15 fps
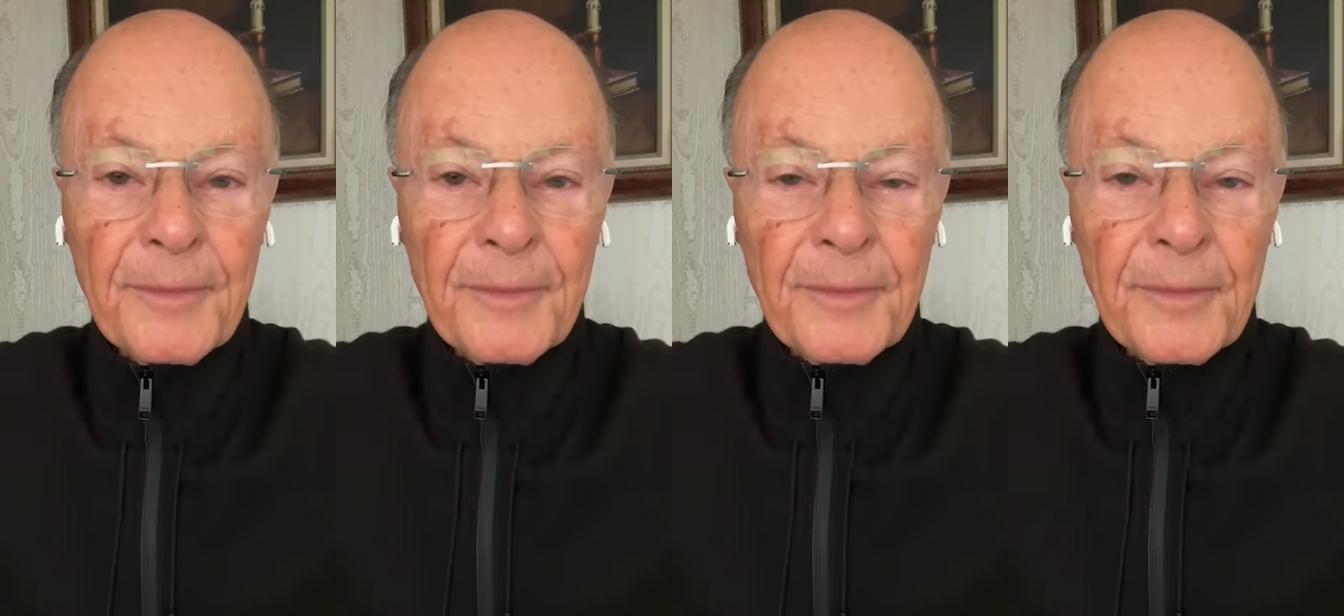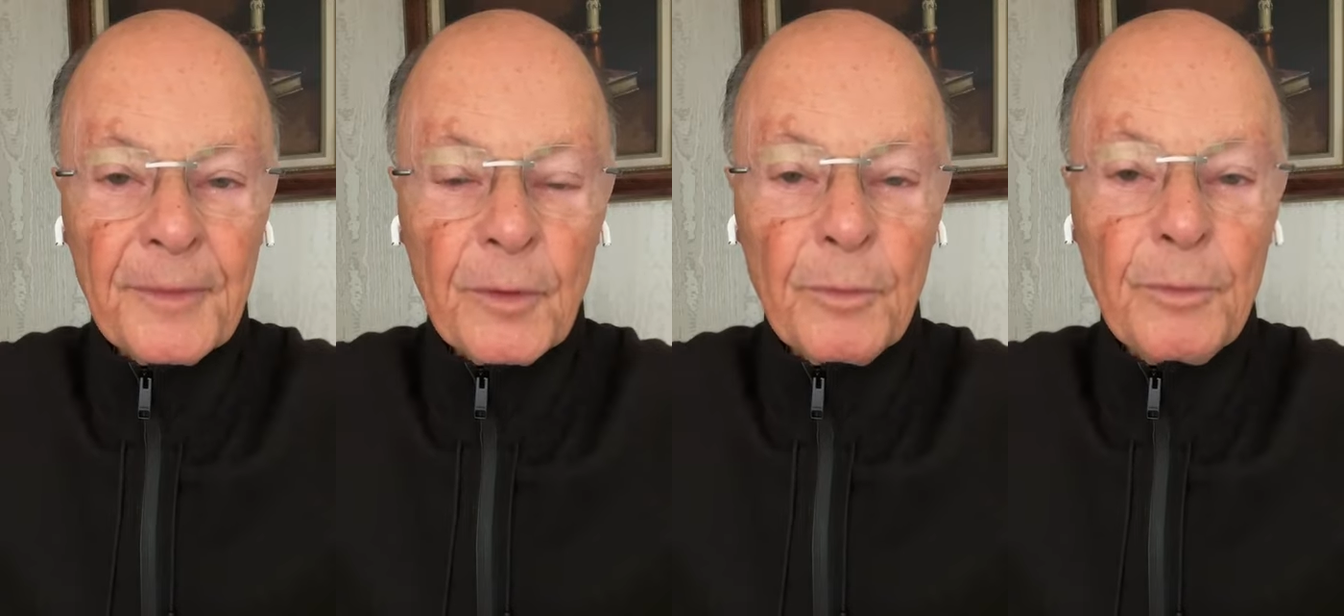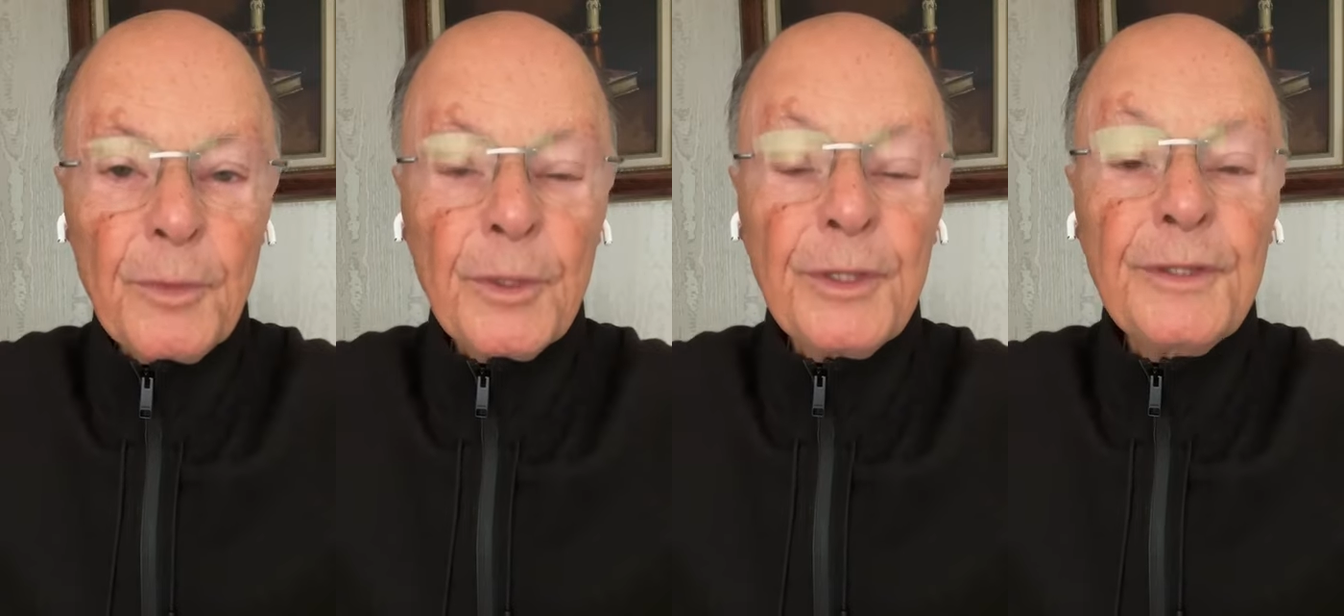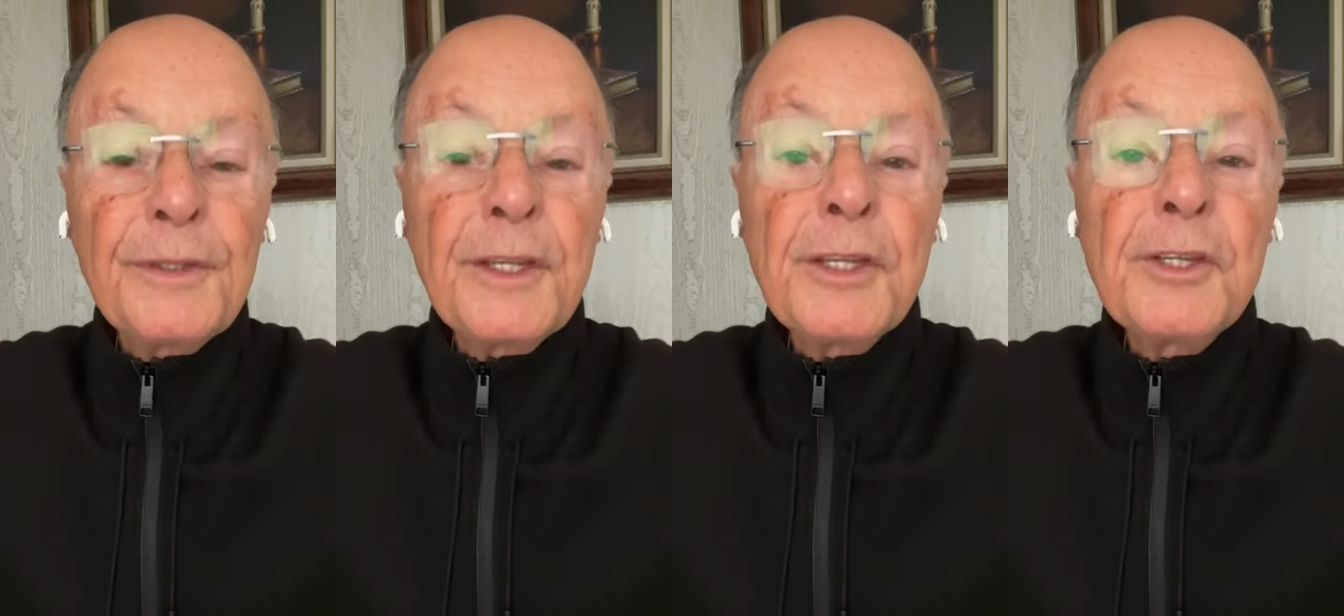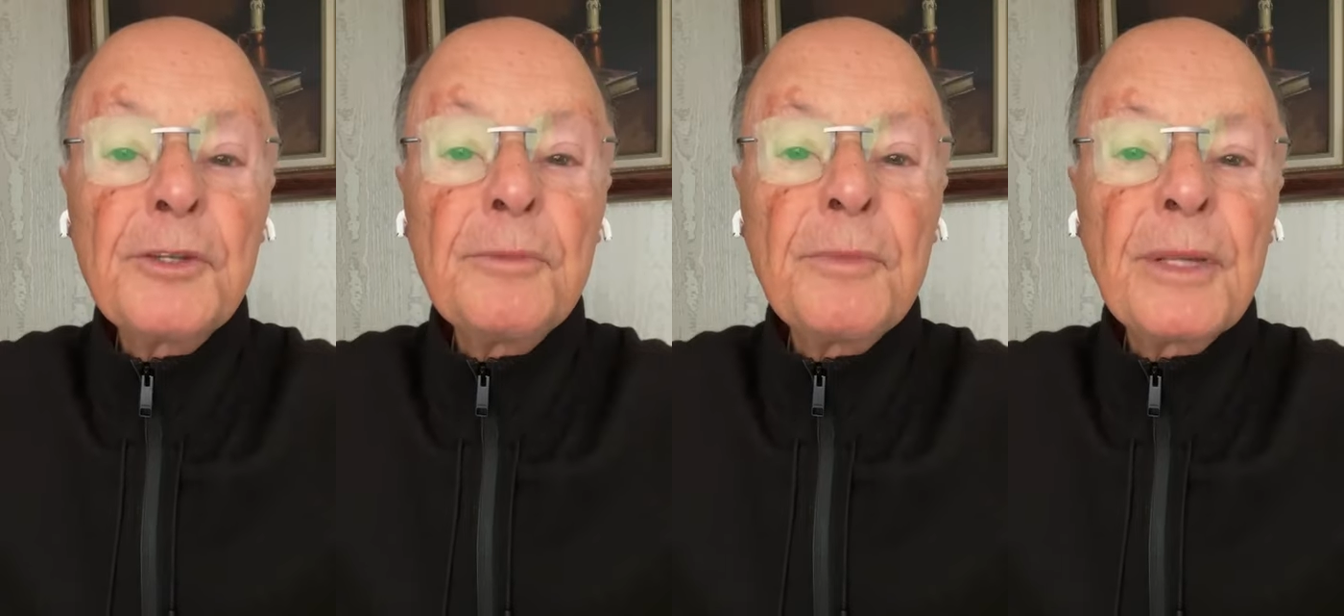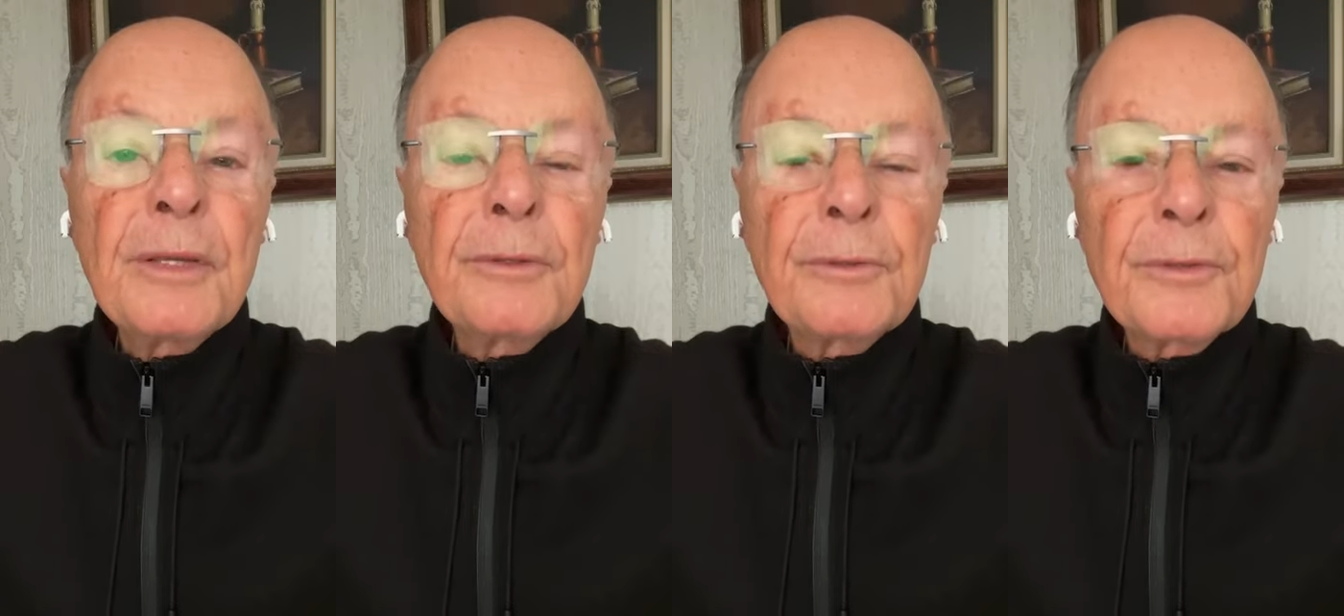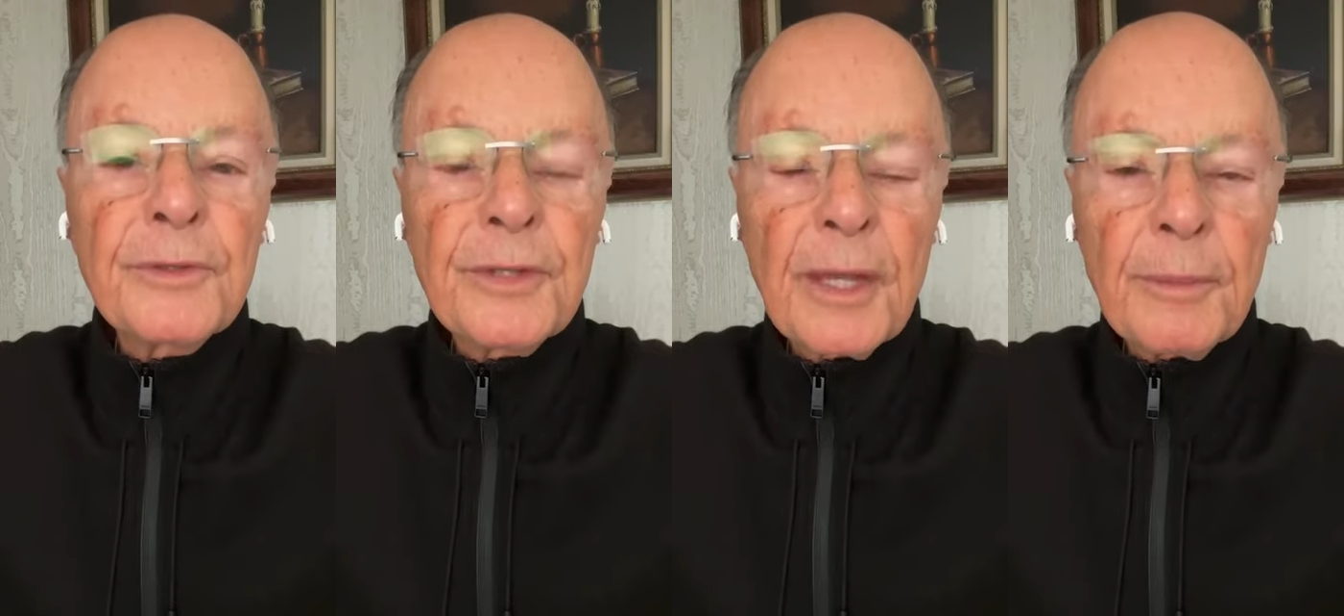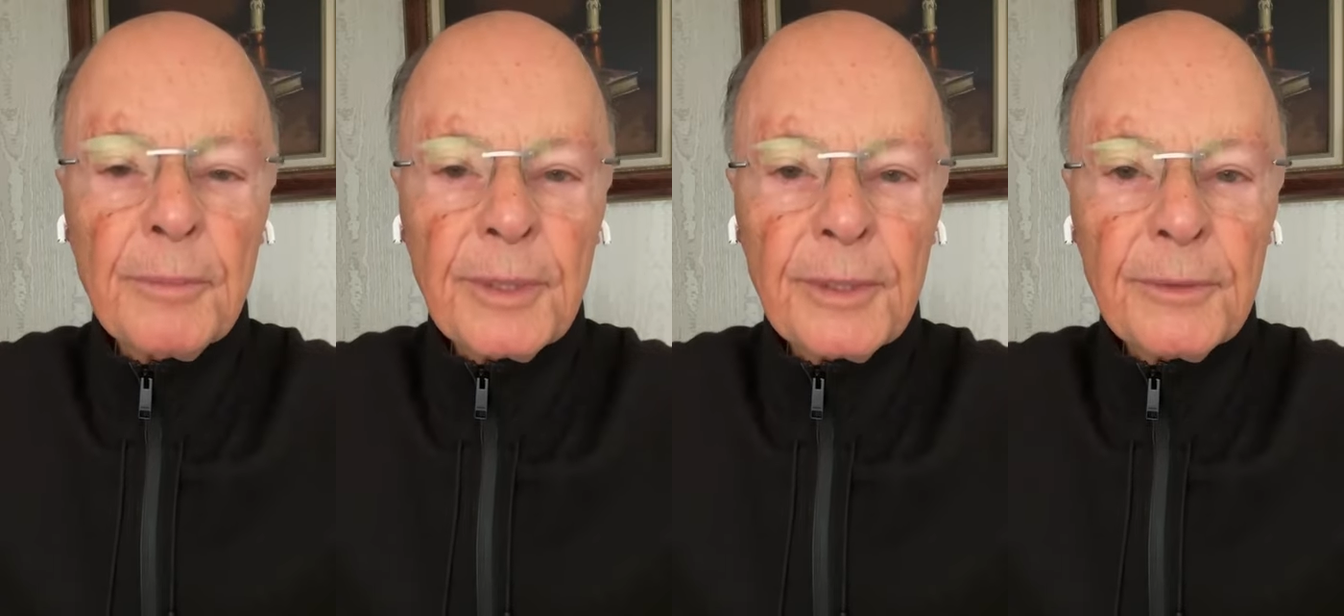My understanding was
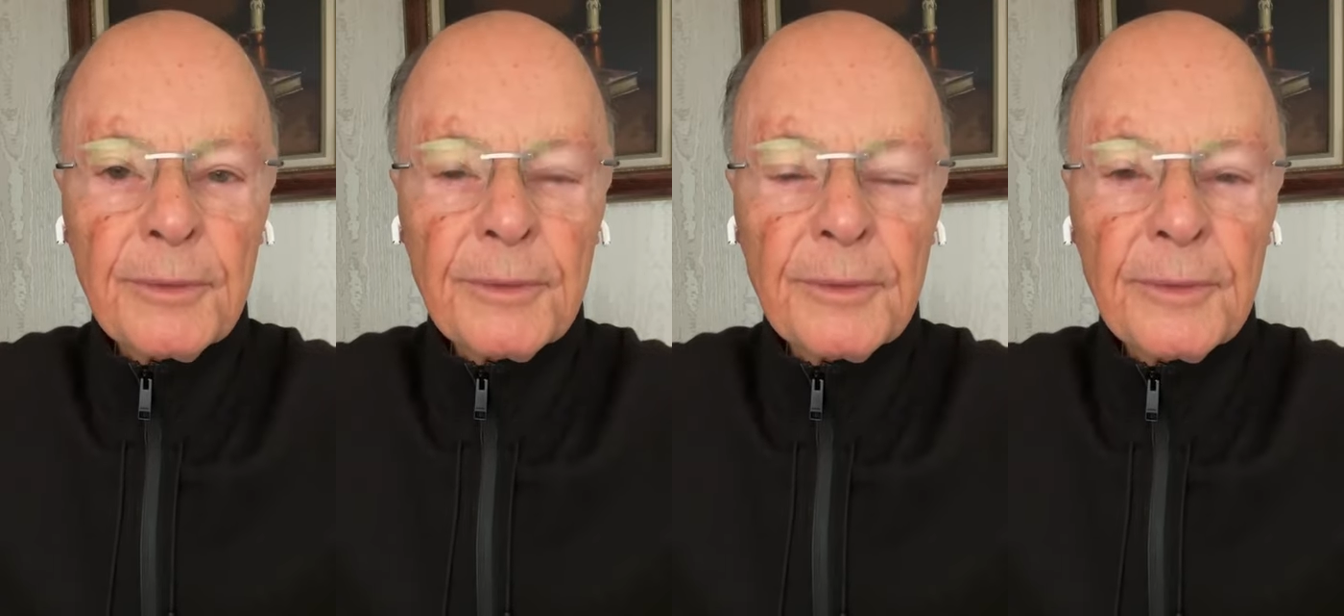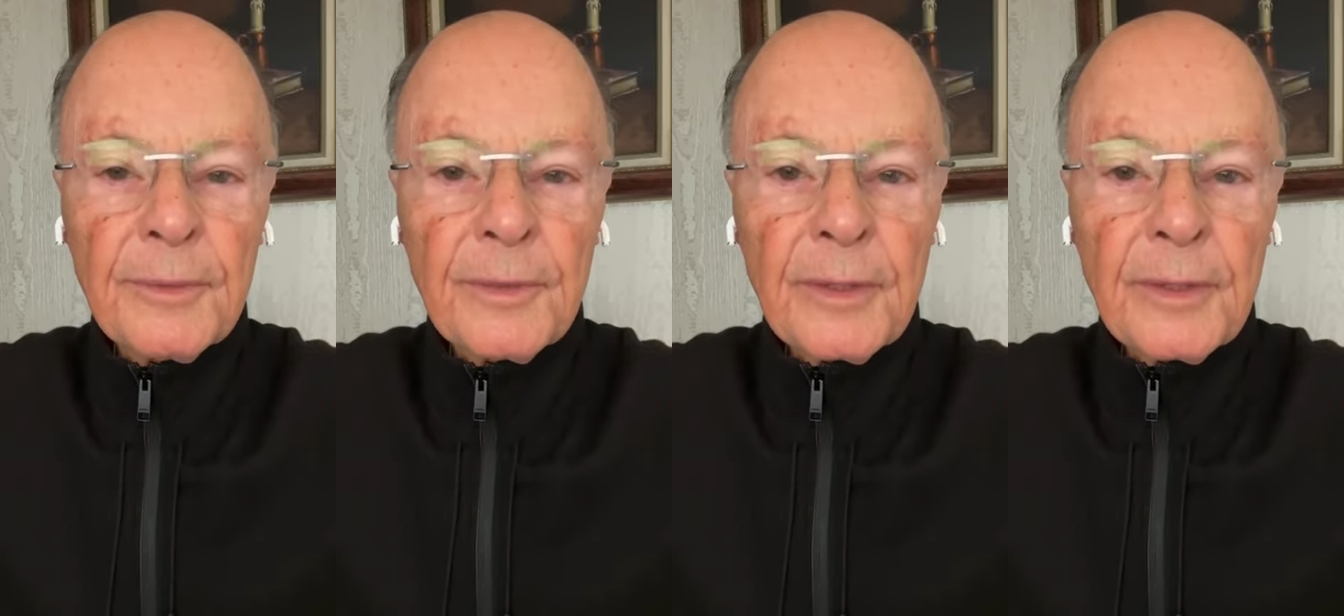opened.